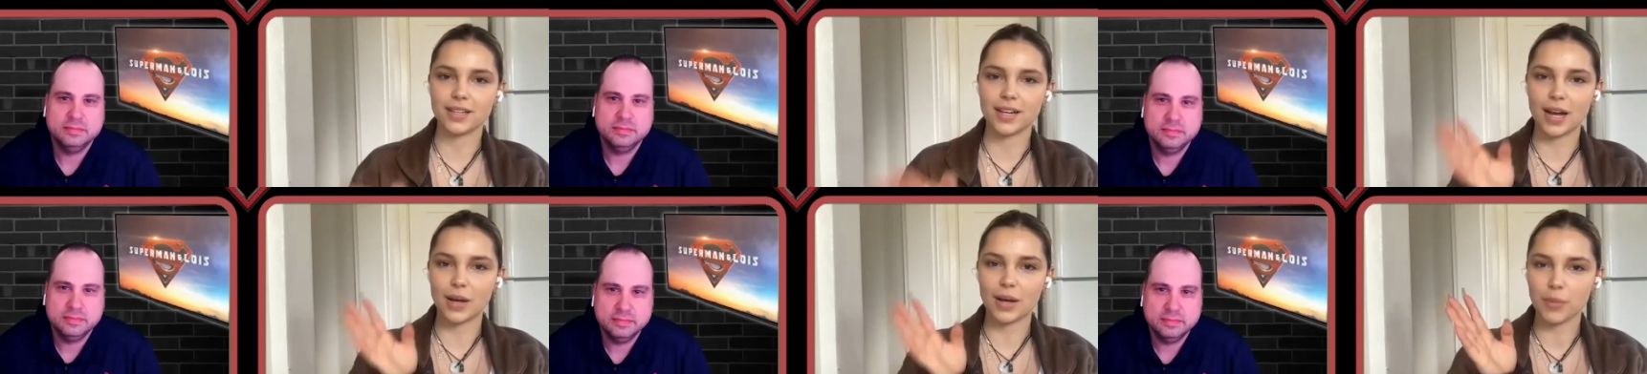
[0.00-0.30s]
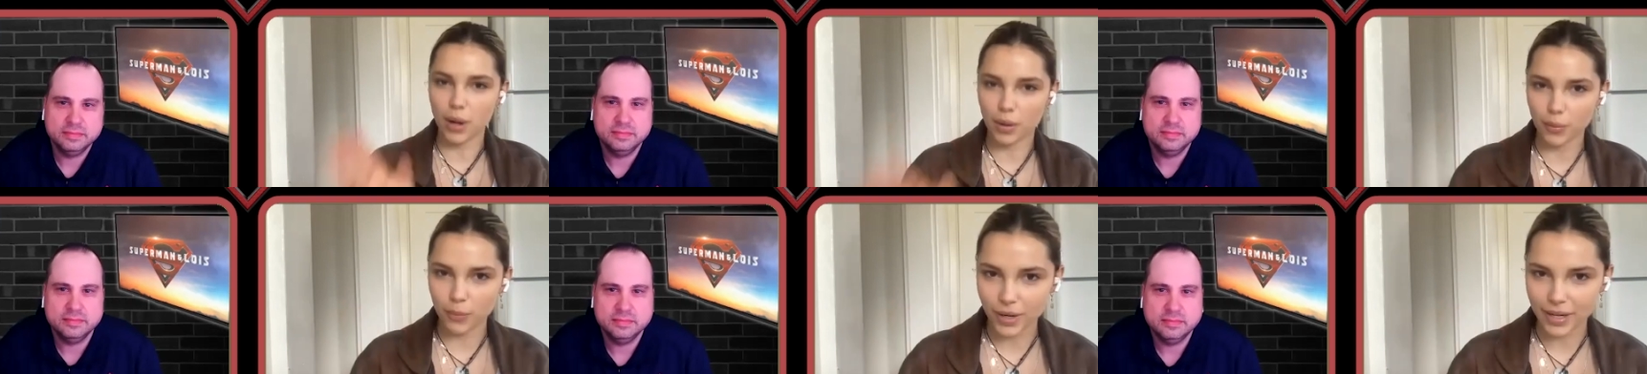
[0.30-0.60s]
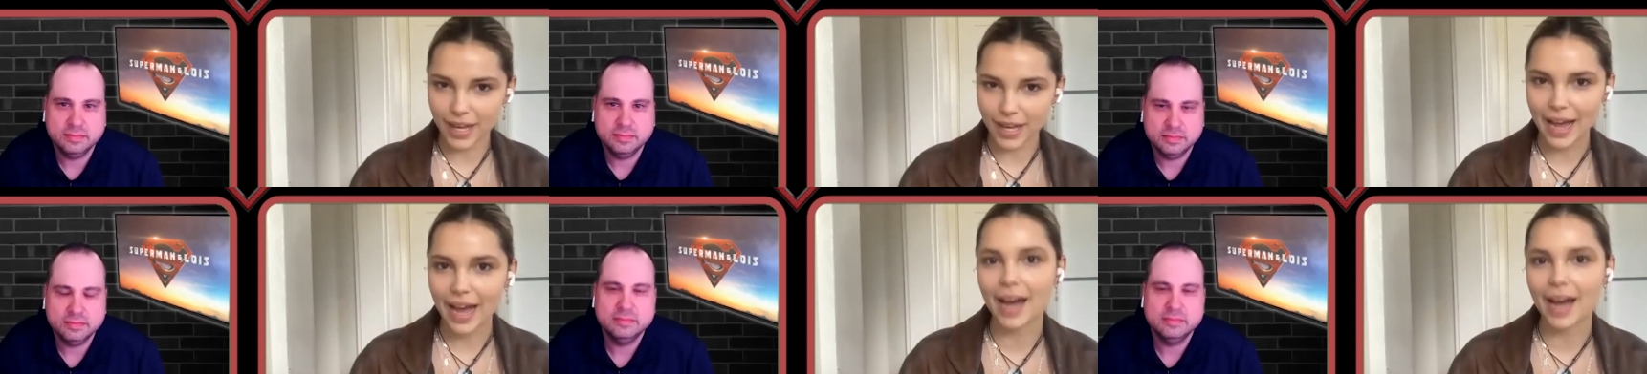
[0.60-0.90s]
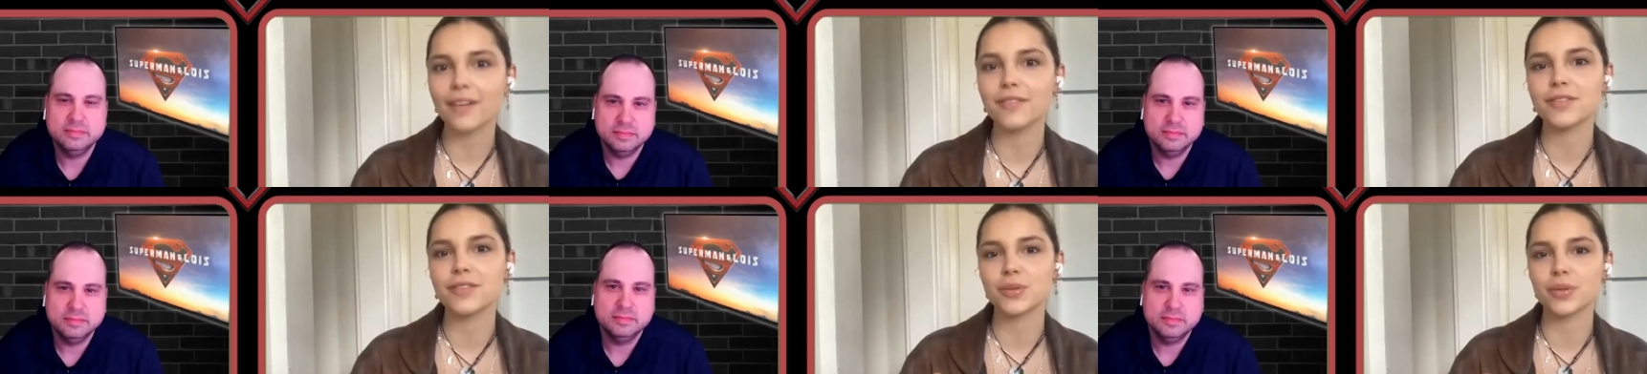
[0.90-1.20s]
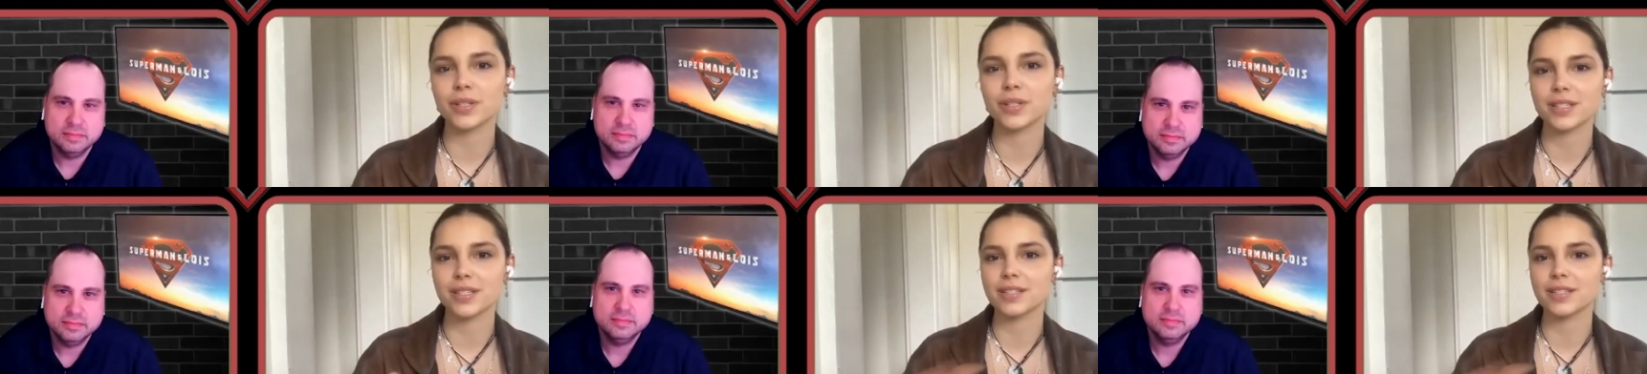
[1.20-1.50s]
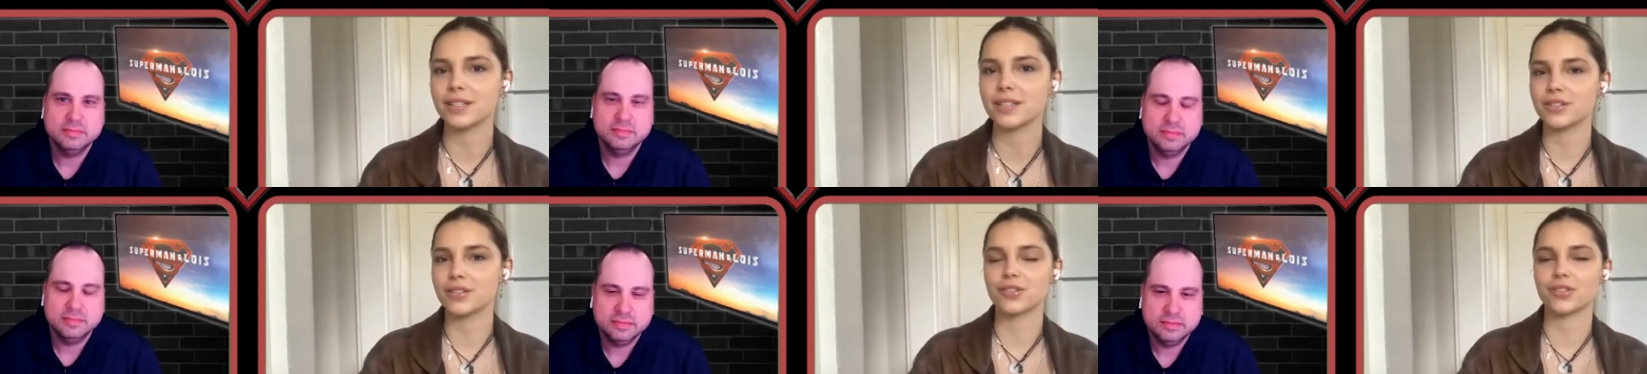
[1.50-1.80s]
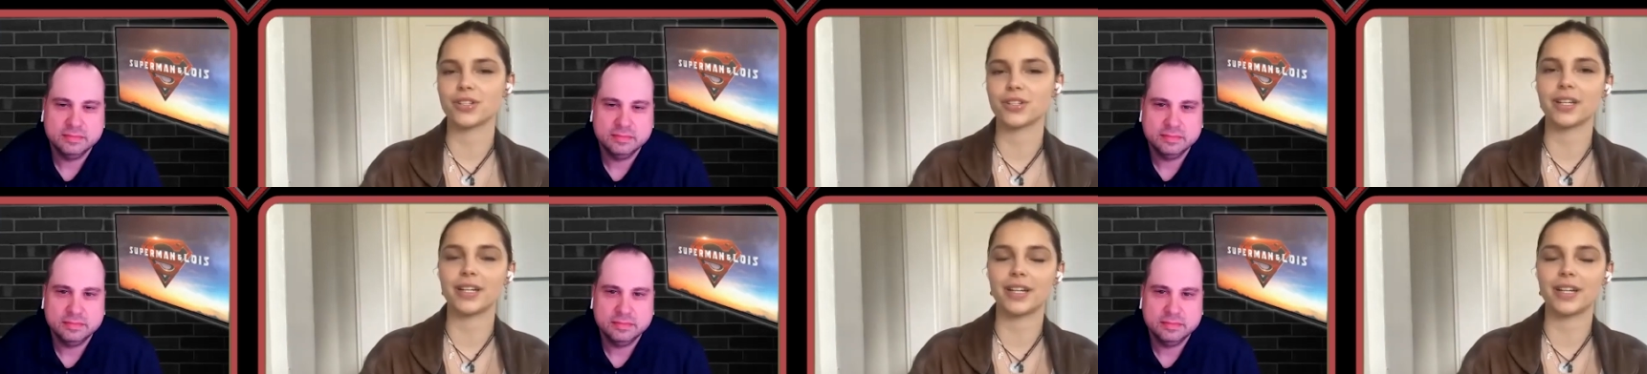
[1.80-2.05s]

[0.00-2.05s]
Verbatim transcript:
Speaker 1: I, I want to have towards this industry.